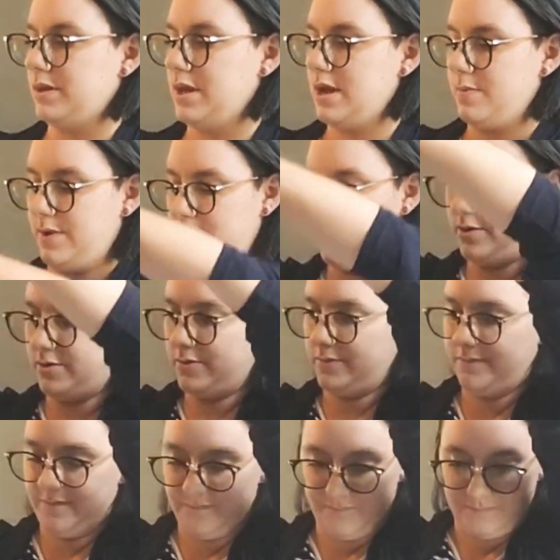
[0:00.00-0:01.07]
There we
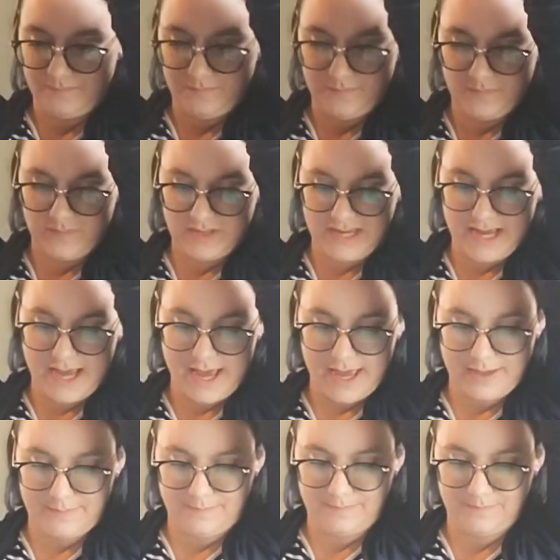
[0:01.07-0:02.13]
go. Okay.